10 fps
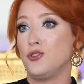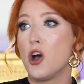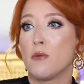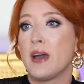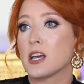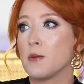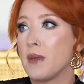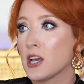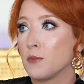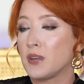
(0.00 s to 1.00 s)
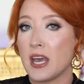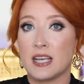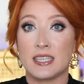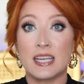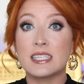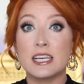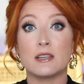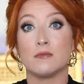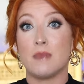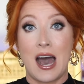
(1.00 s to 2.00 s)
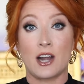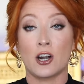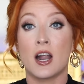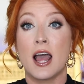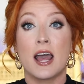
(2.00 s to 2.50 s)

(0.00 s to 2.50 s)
no makeup days. It didn't matter.